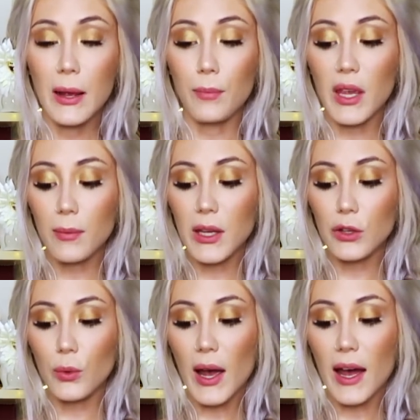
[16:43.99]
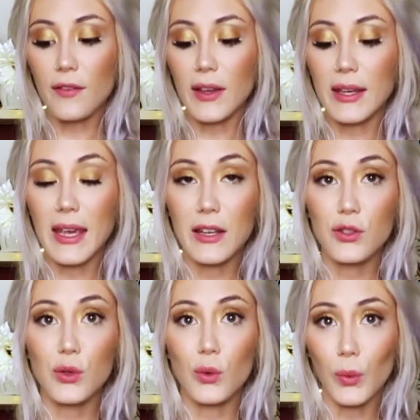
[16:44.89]
Maybe you have a
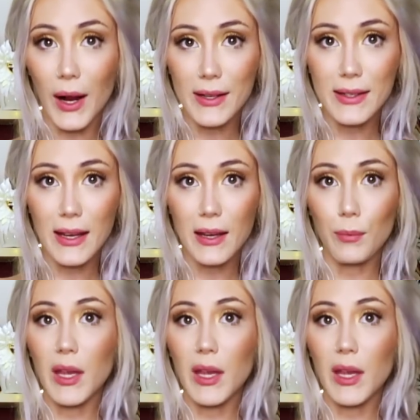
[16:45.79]
Cancer rising.